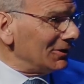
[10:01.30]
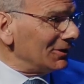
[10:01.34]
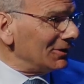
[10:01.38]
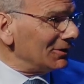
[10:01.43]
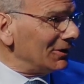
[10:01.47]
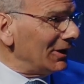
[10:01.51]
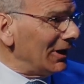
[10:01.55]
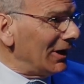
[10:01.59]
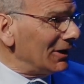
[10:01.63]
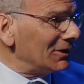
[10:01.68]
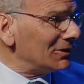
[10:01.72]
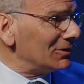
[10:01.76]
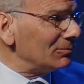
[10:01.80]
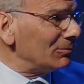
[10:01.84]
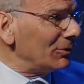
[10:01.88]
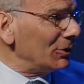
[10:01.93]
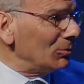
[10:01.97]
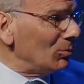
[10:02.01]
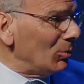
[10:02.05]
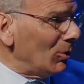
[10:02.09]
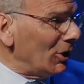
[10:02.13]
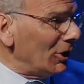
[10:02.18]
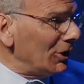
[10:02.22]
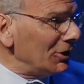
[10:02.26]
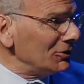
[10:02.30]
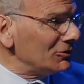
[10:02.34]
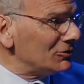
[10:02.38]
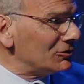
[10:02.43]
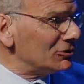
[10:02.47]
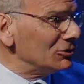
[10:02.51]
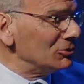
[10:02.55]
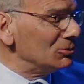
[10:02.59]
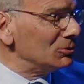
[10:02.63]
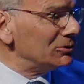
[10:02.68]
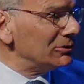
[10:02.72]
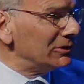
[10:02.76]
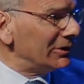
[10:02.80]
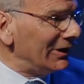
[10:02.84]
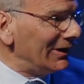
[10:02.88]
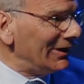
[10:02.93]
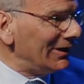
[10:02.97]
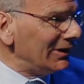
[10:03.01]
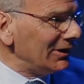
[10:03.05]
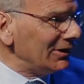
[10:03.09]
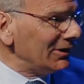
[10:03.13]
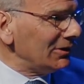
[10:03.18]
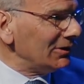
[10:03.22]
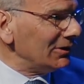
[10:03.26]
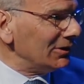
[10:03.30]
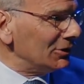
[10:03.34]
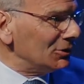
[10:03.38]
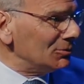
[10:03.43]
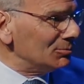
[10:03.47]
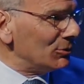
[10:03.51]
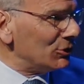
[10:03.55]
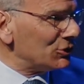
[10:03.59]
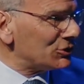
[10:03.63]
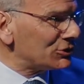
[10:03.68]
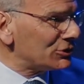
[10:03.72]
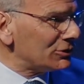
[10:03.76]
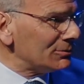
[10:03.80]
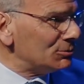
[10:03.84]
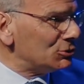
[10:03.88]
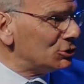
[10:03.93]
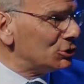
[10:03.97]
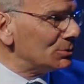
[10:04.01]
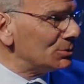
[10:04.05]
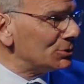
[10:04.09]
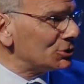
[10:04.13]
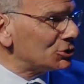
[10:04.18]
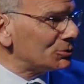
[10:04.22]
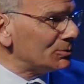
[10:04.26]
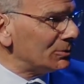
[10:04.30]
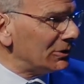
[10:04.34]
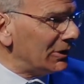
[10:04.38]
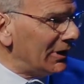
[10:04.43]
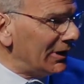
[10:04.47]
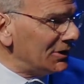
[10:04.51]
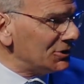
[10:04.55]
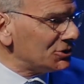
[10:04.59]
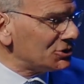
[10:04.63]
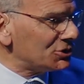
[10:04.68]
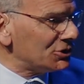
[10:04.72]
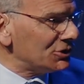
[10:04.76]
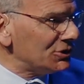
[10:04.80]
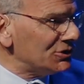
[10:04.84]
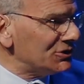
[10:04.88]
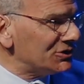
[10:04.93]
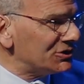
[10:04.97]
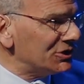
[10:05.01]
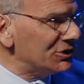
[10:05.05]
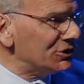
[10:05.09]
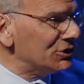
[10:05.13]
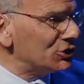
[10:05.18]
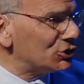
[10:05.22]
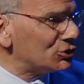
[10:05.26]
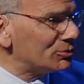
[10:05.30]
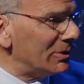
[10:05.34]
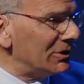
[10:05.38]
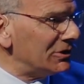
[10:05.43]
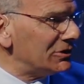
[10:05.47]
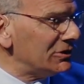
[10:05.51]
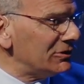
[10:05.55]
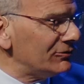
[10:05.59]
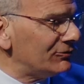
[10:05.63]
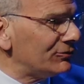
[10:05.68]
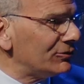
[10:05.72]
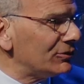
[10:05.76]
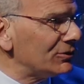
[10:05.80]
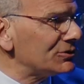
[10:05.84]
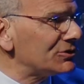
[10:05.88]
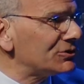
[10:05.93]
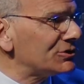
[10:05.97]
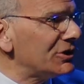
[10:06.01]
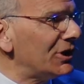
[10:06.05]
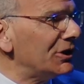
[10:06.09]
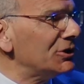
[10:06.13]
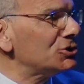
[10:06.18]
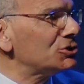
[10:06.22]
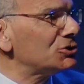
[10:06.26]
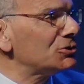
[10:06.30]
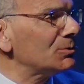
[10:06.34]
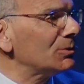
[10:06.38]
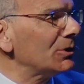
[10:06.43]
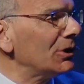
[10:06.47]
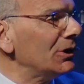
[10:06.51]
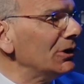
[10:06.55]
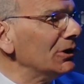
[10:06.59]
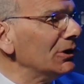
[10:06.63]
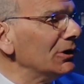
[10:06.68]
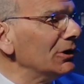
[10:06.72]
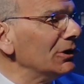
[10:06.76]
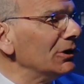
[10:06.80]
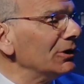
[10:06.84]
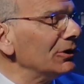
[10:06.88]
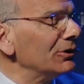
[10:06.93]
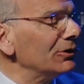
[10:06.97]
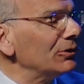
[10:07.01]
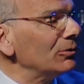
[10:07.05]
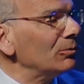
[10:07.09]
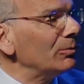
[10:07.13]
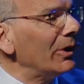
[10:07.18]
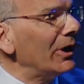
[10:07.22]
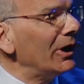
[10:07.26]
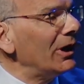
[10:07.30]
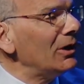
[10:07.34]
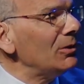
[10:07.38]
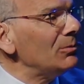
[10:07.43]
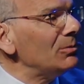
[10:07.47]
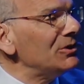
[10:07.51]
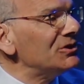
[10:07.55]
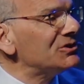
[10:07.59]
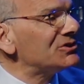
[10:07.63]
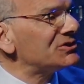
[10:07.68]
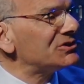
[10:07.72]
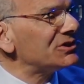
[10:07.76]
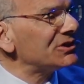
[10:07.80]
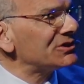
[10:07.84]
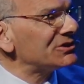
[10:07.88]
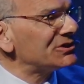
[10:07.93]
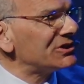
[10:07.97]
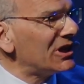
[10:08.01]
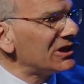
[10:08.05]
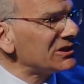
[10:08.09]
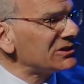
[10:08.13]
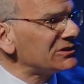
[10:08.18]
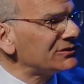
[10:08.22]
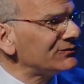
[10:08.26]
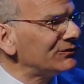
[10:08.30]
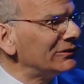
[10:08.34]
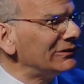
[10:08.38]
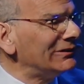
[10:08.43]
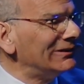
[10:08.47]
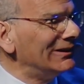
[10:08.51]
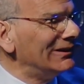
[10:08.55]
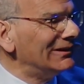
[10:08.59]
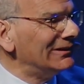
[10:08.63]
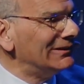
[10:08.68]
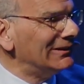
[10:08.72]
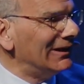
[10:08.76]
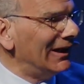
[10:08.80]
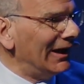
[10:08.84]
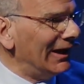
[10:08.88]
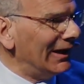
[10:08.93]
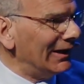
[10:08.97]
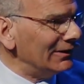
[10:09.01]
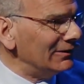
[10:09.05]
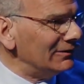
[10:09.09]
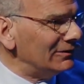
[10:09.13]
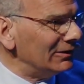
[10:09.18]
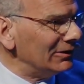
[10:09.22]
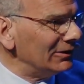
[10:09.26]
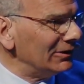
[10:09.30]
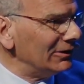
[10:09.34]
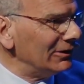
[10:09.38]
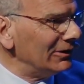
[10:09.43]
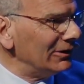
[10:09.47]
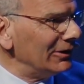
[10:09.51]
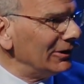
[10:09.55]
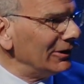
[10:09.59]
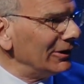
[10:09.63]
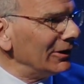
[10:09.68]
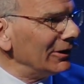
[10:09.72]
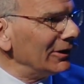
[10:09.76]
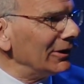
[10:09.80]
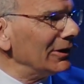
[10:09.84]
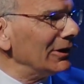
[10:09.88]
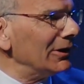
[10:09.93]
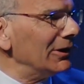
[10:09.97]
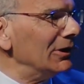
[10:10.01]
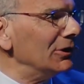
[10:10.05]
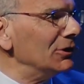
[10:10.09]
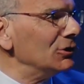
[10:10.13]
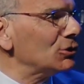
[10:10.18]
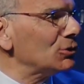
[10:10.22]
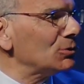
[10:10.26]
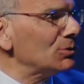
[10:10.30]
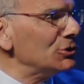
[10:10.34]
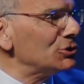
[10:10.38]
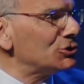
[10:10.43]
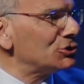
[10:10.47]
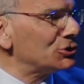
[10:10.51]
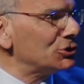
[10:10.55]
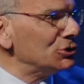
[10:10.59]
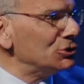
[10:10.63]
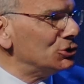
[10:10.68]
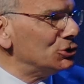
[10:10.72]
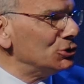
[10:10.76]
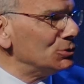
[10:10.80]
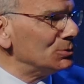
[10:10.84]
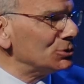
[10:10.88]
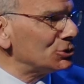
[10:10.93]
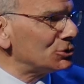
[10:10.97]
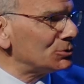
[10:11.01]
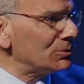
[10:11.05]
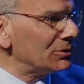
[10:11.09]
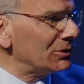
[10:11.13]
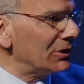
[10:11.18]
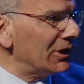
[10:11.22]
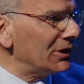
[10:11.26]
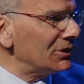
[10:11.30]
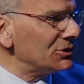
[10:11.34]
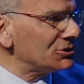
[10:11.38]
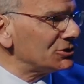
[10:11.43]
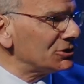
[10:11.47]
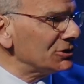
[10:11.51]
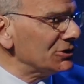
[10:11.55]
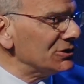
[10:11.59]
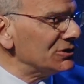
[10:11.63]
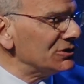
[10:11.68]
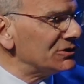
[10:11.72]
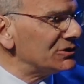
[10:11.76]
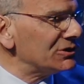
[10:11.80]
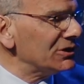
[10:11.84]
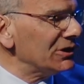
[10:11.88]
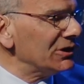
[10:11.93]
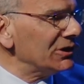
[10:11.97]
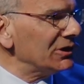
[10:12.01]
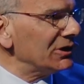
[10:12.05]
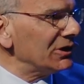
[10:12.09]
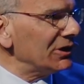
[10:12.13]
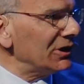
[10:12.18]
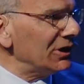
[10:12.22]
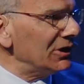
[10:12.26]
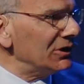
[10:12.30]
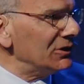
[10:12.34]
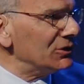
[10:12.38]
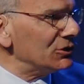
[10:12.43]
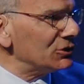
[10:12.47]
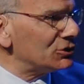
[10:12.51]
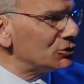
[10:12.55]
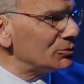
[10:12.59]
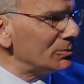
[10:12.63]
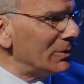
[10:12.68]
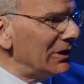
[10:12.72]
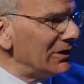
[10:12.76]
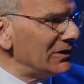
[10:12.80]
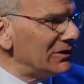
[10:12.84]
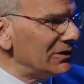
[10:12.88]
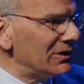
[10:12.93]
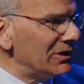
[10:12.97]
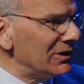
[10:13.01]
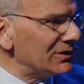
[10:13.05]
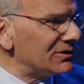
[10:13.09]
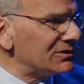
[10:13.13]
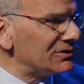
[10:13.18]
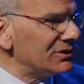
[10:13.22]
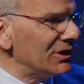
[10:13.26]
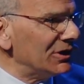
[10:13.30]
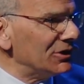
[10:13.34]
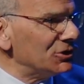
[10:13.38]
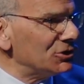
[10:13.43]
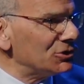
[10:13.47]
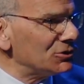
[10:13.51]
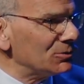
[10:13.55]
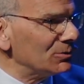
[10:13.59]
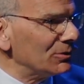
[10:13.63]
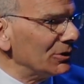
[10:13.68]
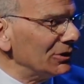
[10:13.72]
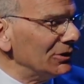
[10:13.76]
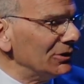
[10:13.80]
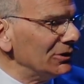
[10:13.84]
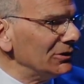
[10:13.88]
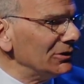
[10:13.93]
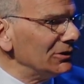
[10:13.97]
that we want to lead in Muslim-Jewish relations in the 21st century the way we successfully led in Christian-Jewish relations in the 20th century.